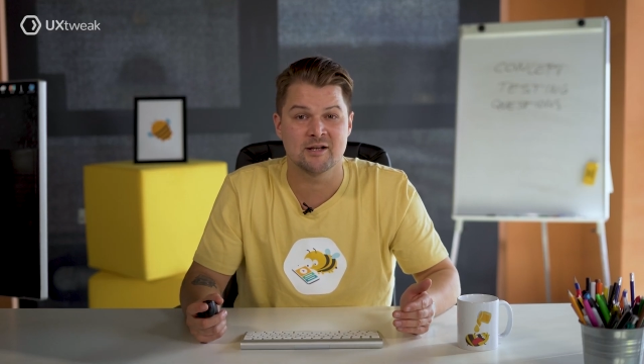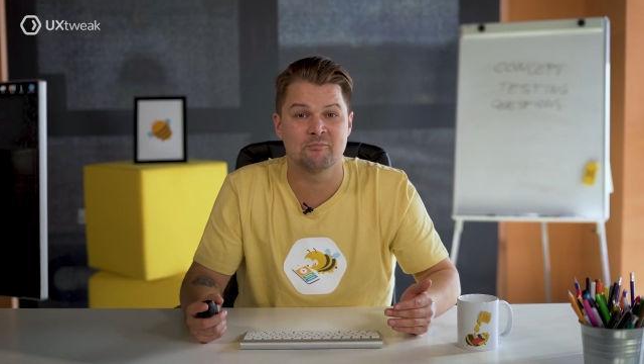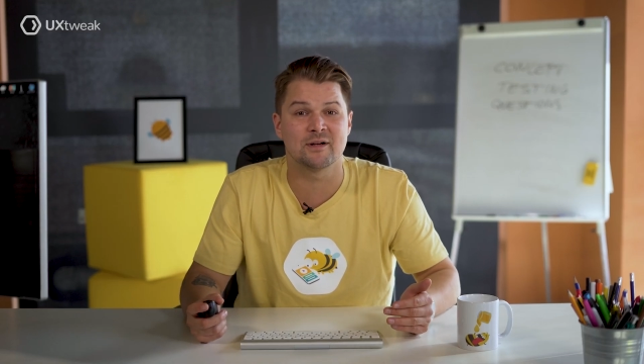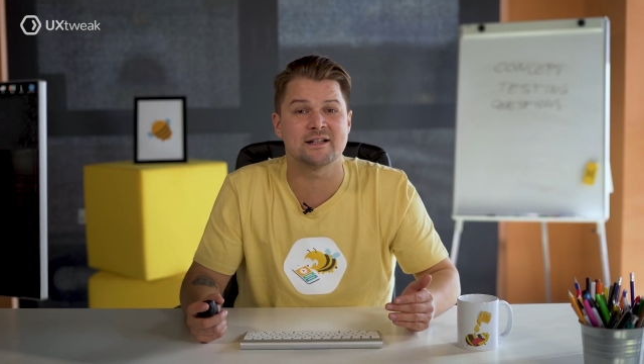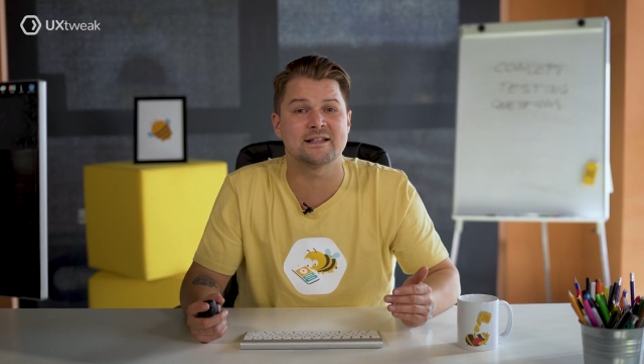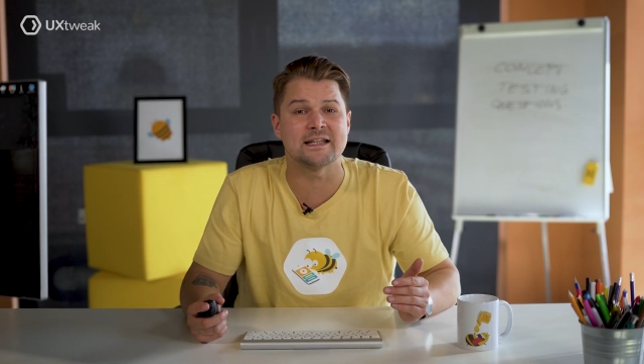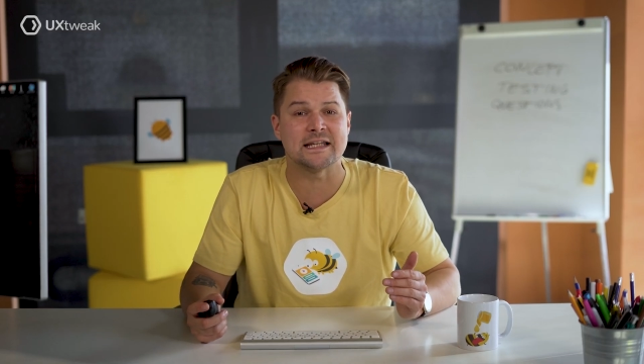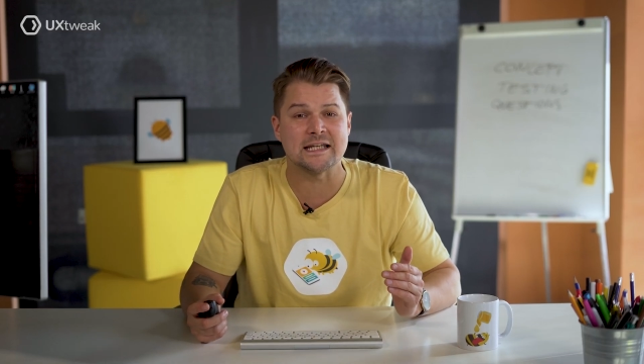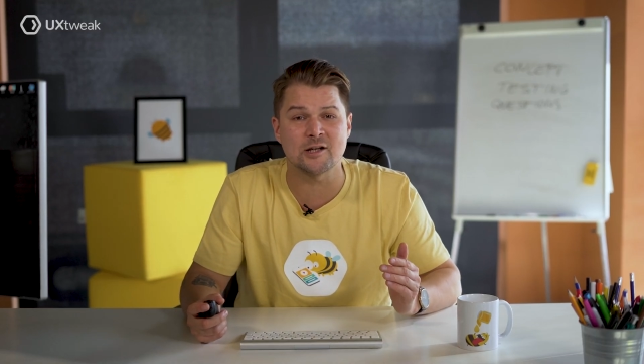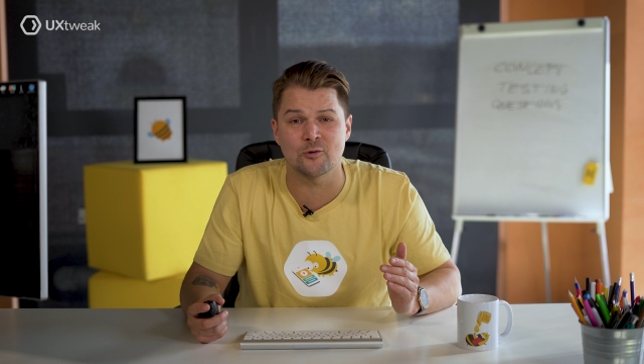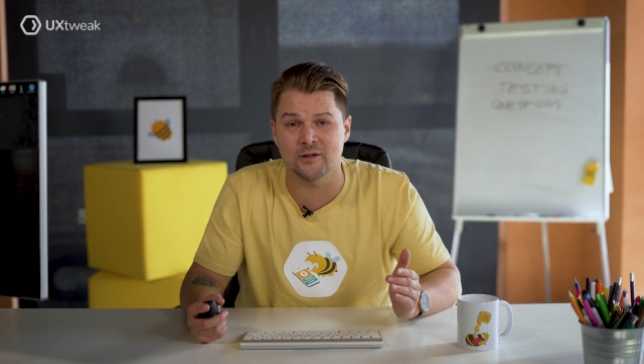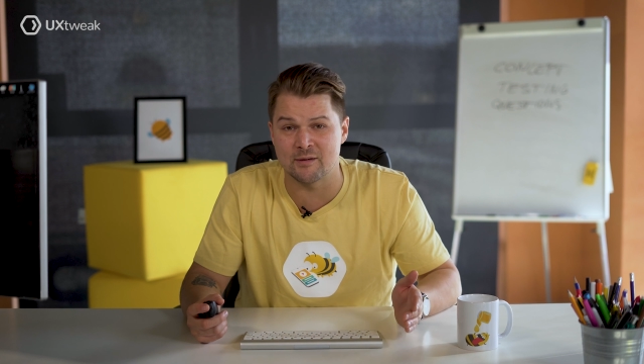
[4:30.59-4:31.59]
but it's
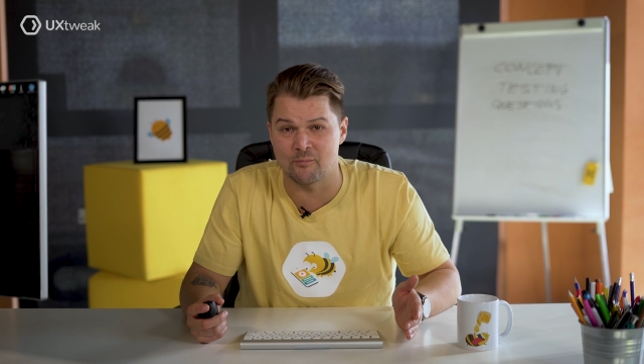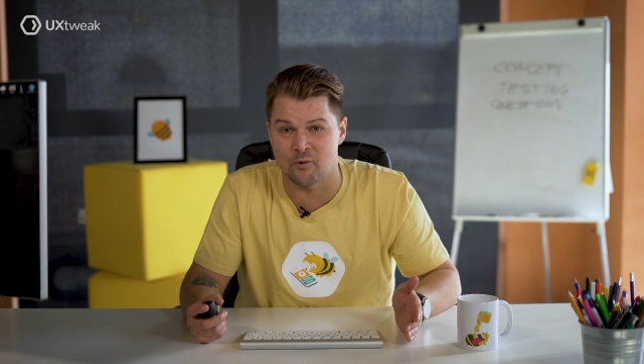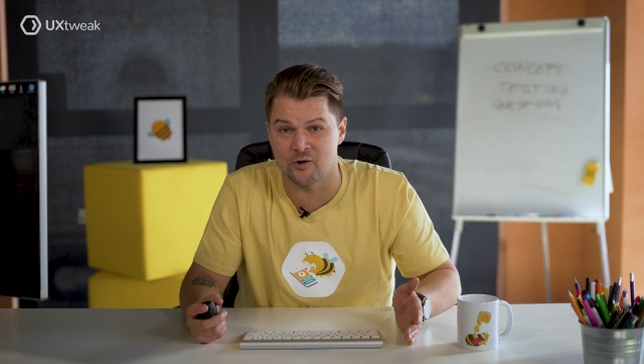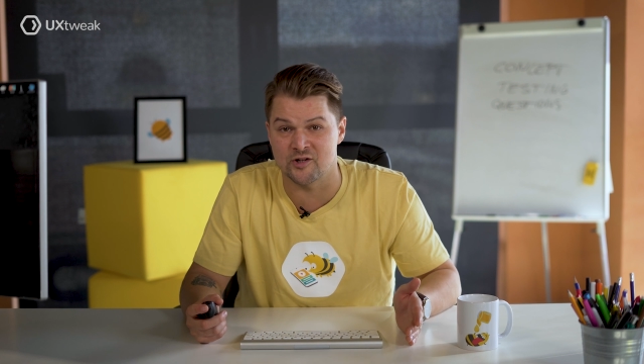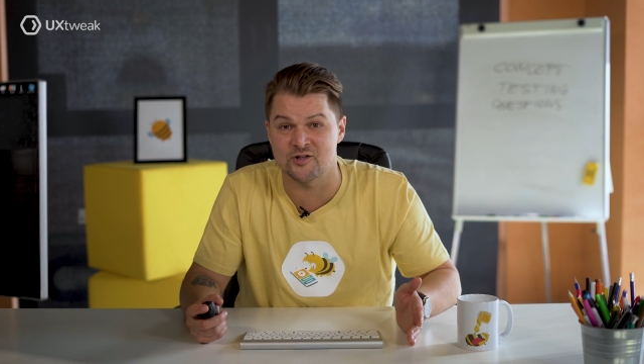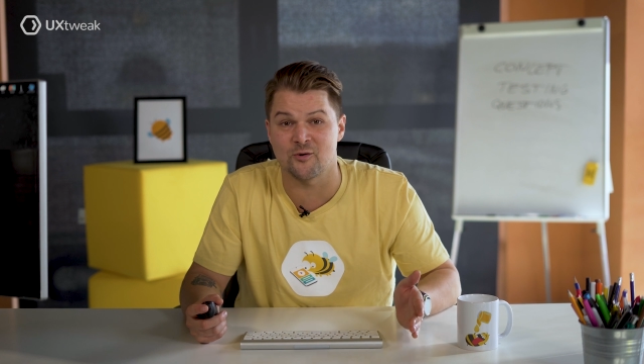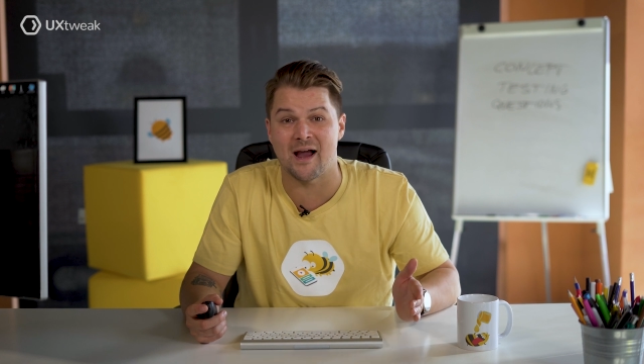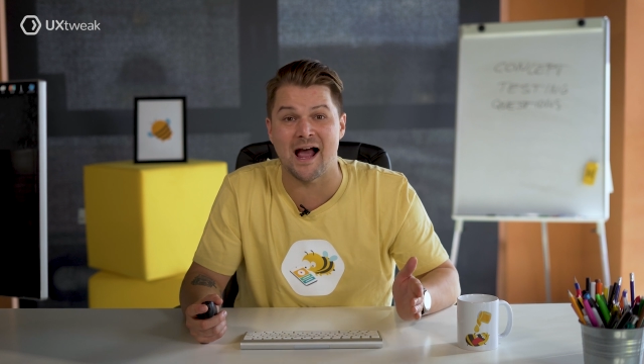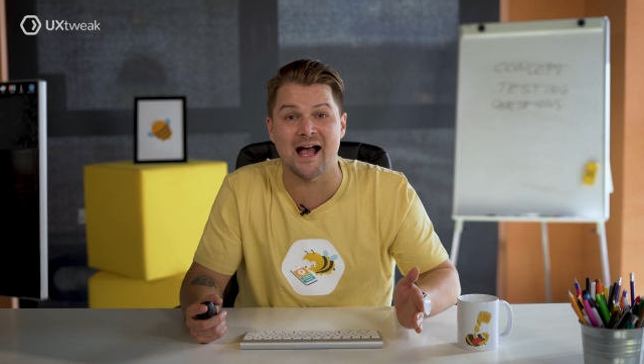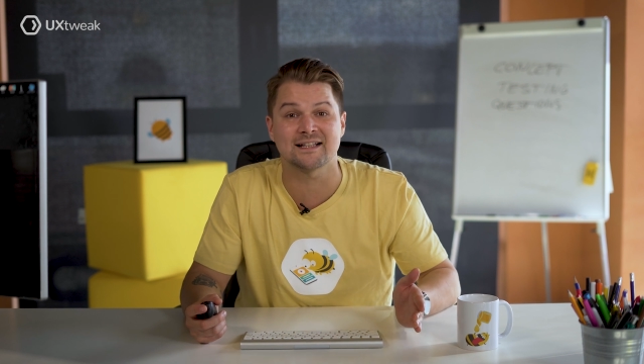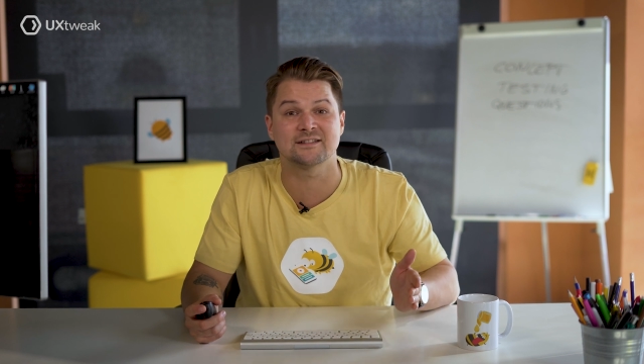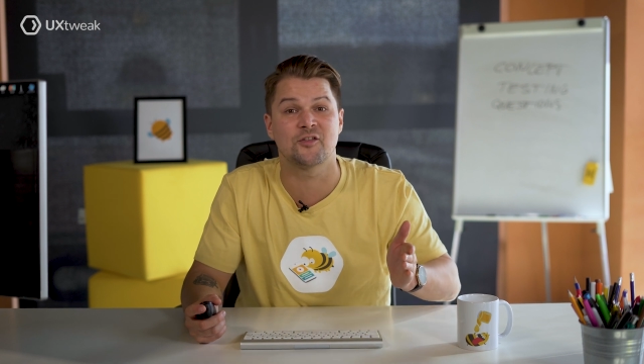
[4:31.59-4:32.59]
equally important to
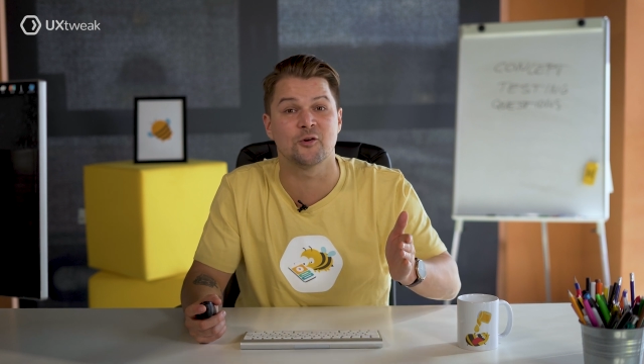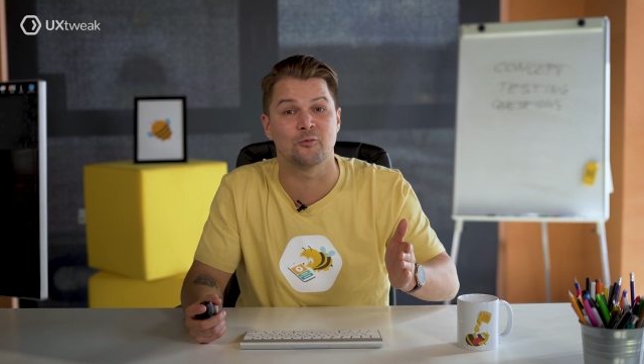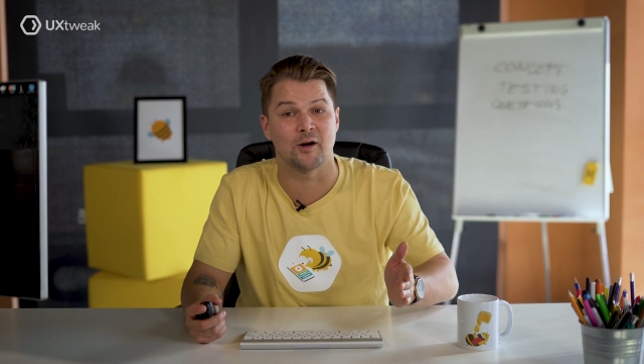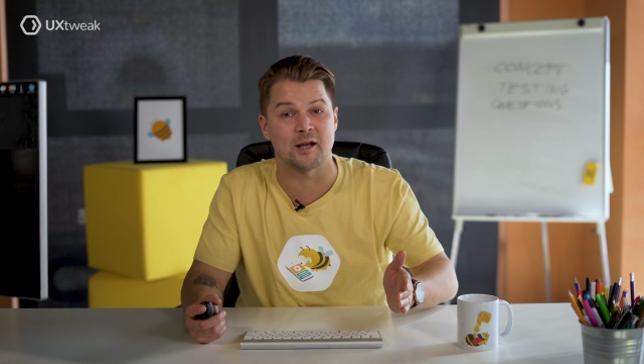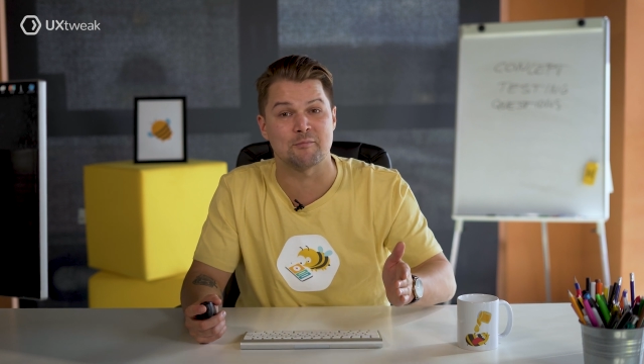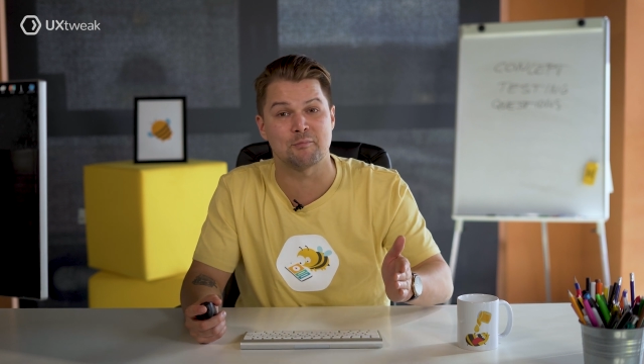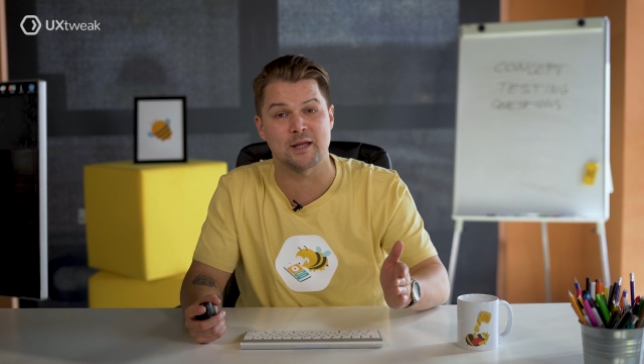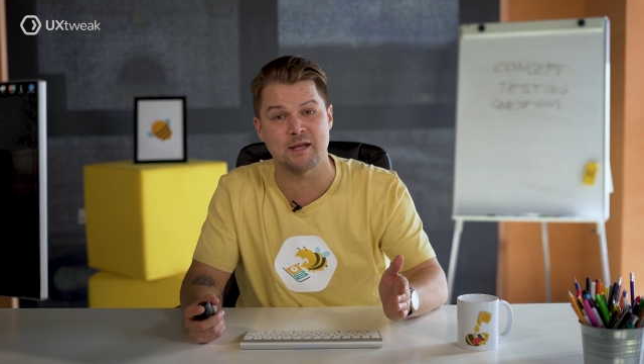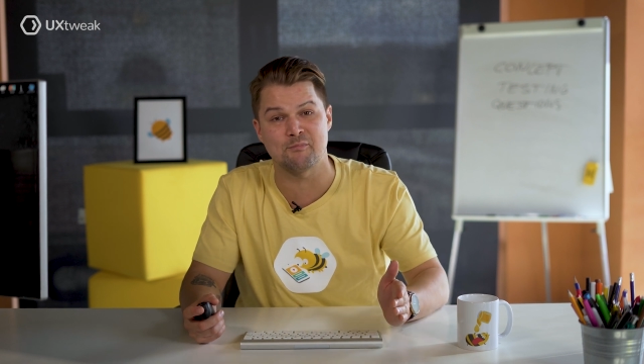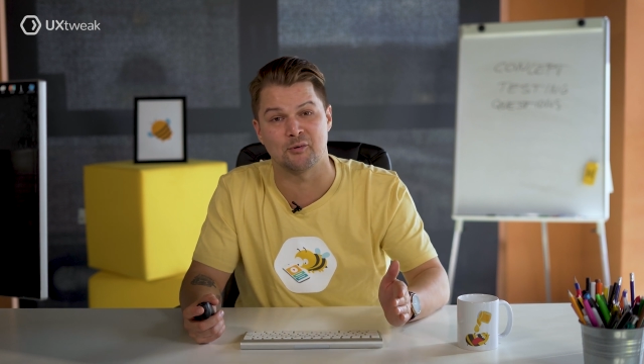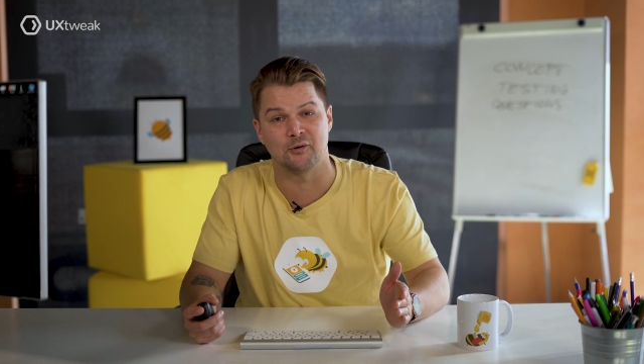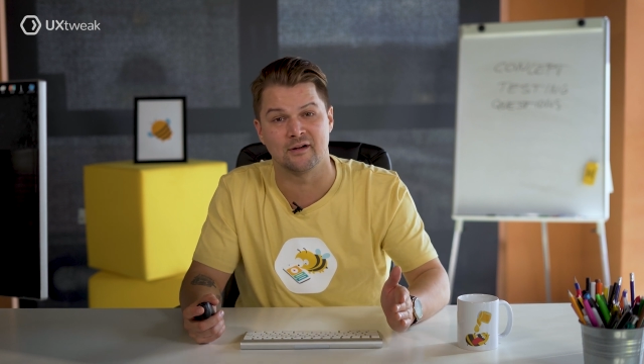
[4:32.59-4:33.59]
ask the right
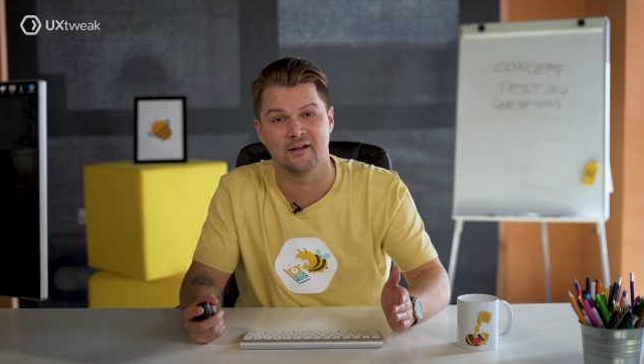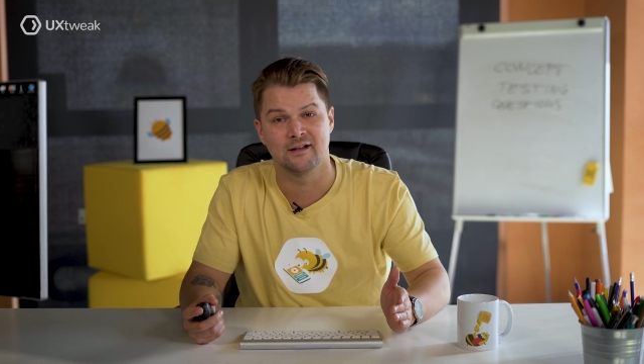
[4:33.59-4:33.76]
people.